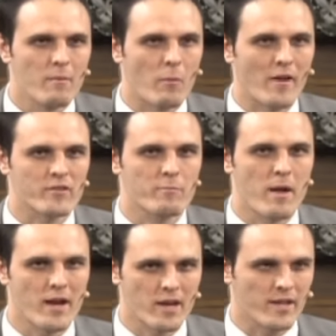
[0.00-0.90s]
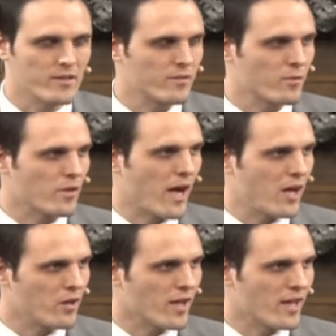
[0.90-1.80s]
my wife's parents for the
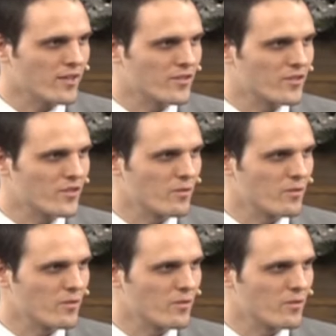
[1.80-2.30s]
holidays,